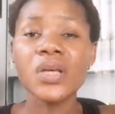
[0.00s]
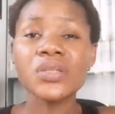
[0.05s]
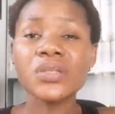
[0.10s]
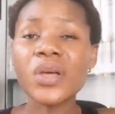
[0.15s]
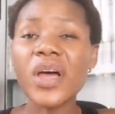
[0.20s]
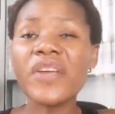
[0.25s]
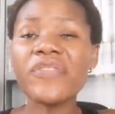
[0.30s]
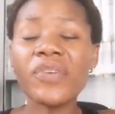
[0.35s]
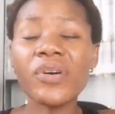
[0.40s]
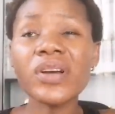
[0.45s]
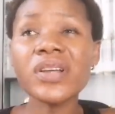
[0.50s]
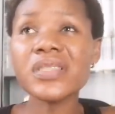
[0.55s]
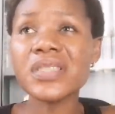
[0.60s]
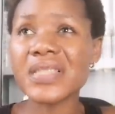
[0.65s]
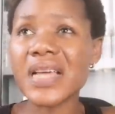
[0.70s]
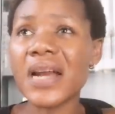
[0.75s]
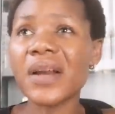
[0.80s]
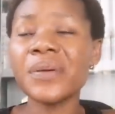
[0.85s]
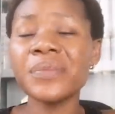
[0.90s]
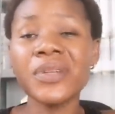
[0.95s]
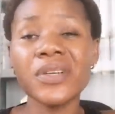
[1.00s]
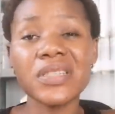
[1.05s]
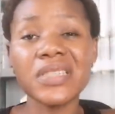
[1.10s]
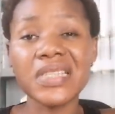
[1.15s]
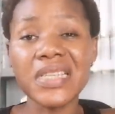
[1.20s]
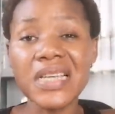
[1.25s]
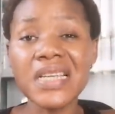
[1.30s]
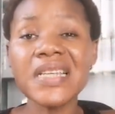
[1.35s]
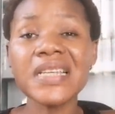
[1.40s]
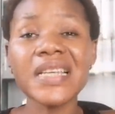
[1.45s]
So if you want to start up your
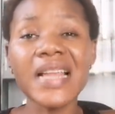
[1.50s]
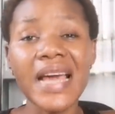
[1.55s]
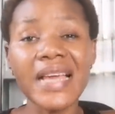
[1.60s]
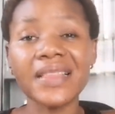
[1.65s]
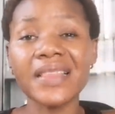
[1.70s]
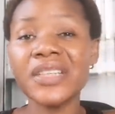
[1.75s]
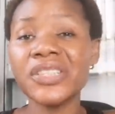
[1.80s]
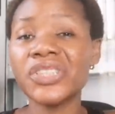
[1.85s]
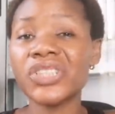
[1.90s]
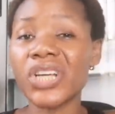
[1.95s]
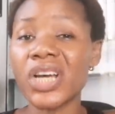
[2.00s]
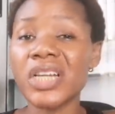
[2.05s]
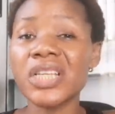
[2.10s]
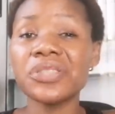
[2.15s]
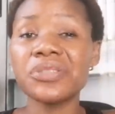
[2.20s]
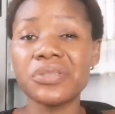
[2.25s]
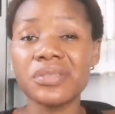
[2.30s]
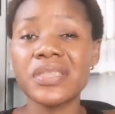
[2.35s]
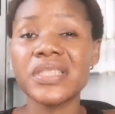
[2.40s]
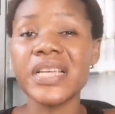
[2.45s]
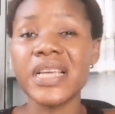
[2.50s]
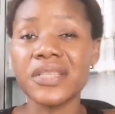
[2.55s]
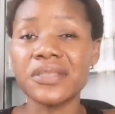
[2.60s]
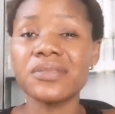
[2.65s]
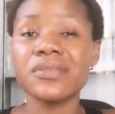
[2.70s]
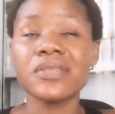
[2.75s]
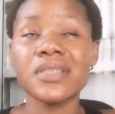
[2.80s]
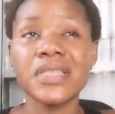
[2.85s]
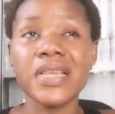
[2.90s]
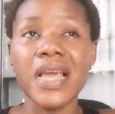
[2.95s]
skin lightening journey
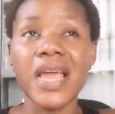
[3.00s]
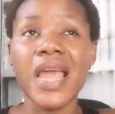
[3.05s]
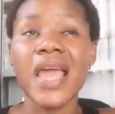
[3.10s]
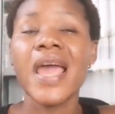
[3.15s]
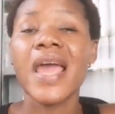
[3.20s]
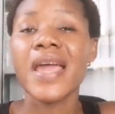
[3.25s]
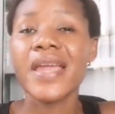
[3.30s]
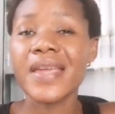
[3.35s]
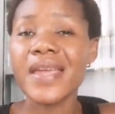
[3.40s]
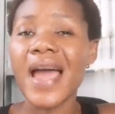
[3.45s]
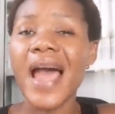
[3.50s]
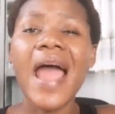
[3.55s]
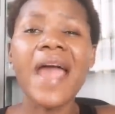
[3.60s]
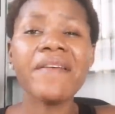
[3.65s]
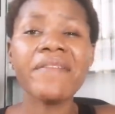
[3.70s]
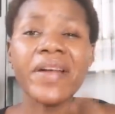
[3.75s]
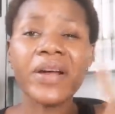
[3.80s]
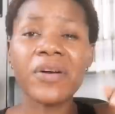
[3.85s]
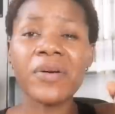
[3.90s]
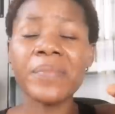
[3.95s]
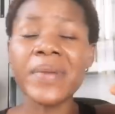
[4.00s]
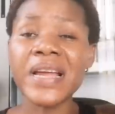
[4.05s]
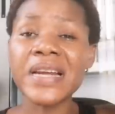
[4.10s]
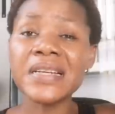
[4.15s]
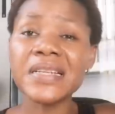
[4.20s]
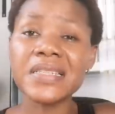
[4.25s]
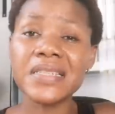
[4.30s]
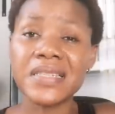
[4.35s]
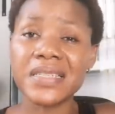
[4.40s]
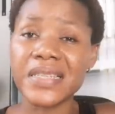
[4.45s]
today, yeah, I
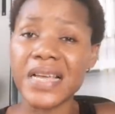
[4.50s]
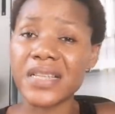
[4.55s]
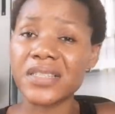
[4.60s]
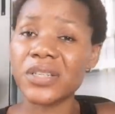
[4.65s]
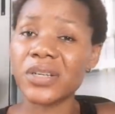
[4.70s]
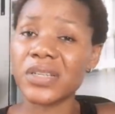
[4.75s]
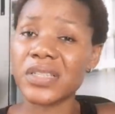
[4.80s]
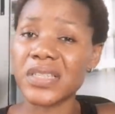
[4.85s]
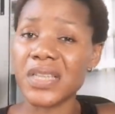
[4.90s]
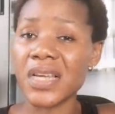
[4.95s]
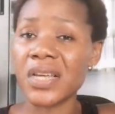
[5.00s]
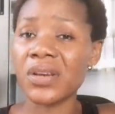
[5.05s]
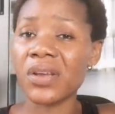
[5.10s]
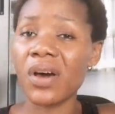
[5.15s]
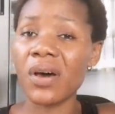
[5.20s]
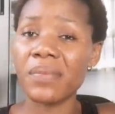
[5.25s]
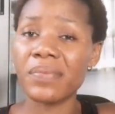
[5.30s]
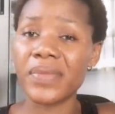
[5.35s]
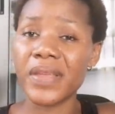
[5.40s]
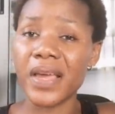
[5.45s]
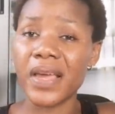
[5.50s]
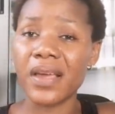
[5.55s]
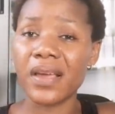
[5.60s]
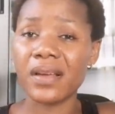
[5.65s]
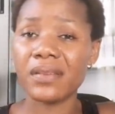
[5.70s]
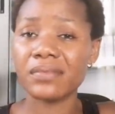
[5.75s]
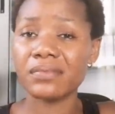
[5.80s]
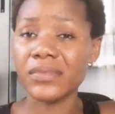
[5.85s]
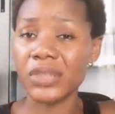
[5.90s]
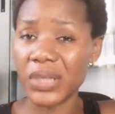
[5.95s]
recommend this set you're seeing up there.
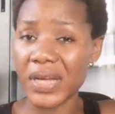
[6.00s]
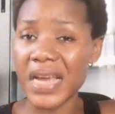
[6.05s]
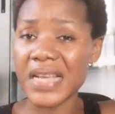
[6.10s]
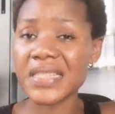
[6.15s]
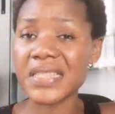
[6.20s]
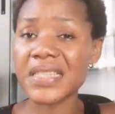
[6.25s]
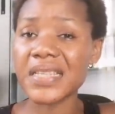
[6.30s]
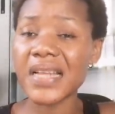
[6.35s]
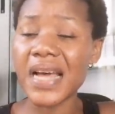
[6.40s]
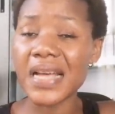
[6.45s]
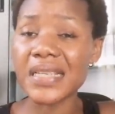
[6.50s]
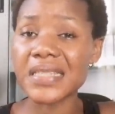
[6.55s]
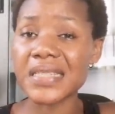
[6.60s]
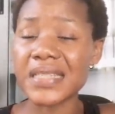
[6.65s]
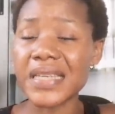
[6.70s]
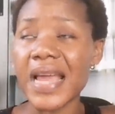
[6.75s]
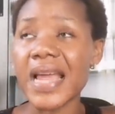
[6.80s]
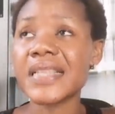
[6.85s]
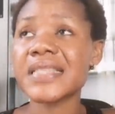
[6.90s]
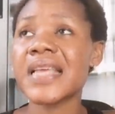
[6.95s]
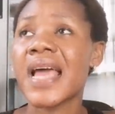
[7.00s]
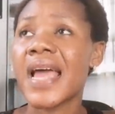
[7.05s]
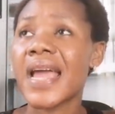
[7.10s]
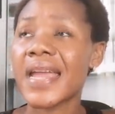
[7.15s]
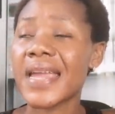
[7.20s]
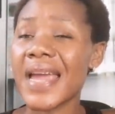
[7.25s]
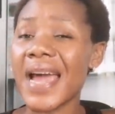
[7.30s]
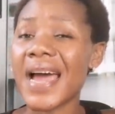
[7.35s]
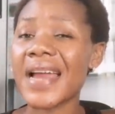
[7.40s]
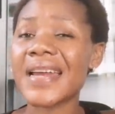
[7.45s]
You can see that set.
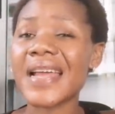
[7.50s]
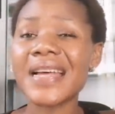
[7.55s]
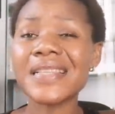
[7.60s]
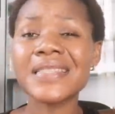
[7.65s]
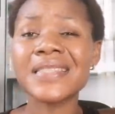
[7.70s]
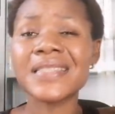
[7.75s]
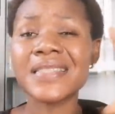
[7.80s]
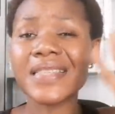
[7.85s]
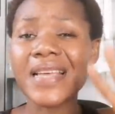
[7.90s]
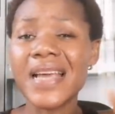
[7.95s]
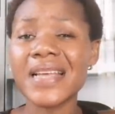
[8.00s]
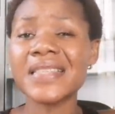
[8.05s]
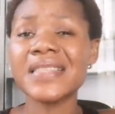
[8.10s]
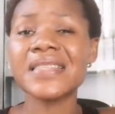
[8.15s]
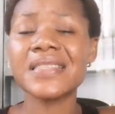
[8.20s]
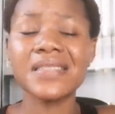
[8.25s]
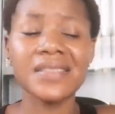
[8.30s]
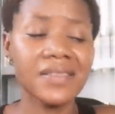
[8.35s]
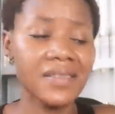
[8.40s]
Yeah, that set,